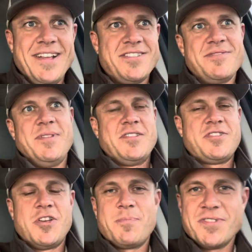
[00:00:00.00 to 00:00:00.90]
It's
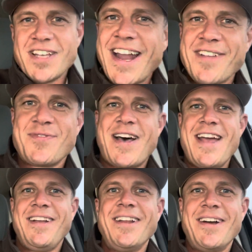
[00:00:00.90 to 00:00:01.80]
super
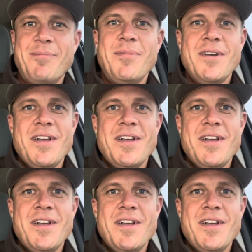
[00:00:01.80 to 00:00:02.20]
satisfying, and